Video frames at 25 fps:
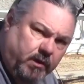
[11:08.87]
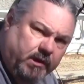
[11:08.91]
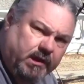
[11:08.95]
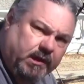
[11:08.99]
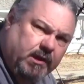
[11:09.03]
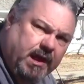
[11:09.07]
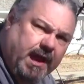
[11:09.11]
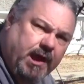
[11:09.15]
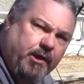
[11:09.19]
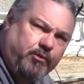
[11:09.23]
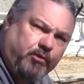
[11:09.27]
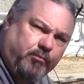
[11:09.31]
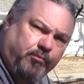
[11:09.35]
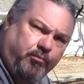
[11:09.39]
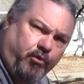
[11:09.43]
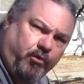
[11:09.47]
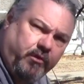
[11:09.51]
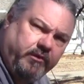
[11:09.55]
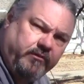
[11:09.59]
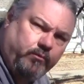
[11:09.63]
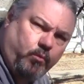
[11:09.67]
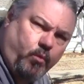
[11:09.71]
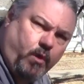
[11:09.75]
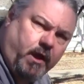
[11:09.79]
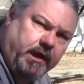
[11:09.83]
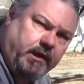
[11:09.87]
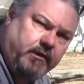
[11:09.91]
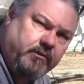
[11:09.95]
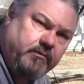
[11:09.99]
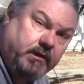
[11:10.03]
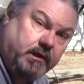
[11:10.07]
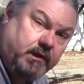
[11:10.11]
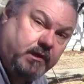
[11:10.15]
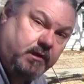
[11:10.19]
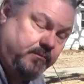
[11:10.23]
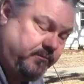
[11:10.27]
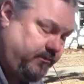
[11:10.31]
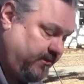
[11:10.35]
one counterpoise wire
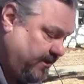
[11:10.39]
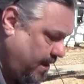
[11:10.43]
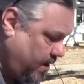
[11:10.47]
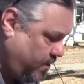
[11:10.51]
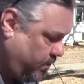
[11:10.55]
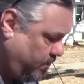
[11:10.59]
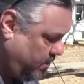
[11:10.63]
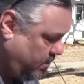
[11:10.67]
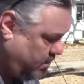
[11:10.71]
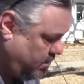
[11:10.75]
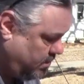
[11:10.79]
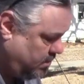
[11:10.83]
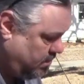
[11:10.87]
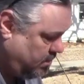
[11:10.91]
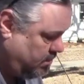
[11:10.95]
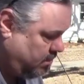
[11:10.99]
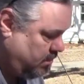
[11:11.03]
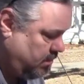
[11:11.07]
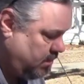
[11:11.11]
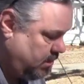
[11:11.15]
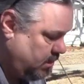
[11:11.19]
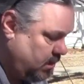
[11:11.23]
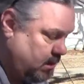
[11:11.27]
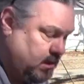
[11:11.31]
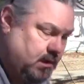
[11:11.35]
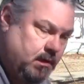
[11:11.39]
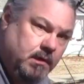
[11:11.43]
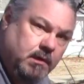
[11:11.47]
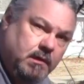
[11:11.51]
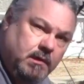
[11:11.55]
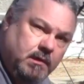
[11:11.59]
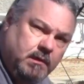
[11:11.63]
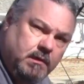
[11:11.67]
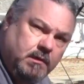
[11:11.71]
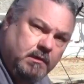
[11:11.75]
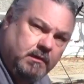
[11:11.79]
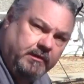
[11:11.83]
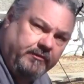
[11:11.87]
that comes out,
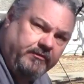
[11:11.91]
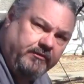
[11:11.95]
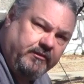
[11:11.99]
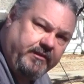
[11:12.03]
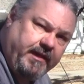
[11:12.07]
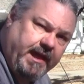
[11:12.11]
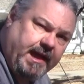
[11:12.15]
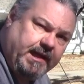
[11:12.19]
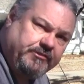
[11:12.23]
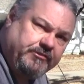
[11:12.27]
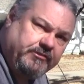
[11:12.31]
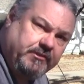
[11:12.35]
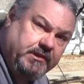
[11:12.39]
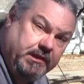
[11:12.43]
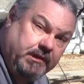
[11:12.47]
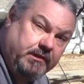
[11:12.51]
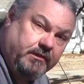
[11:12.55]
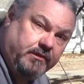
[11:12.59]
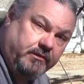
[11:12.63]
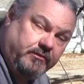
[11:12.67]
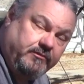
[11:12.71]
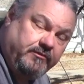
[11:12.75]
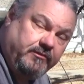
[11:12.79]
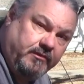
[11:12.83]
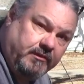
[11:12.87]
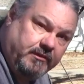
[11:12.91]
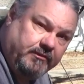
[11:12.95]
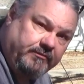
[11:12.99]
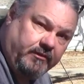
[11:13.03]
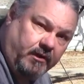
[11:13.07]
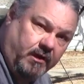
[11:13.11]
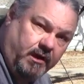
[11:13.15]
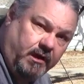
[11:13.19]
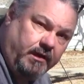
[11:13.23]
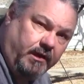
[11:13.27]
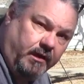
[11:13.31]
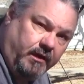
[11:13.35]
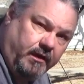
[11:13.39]
is attached here to this
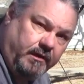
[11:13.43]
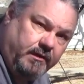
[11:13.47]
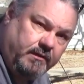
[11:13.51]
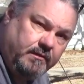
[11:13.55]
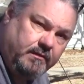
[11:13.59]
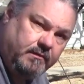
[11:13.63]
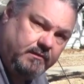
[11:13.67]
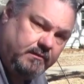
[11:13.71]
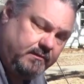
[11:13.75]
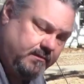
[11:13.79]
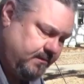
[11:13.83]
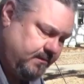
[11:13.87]
unun.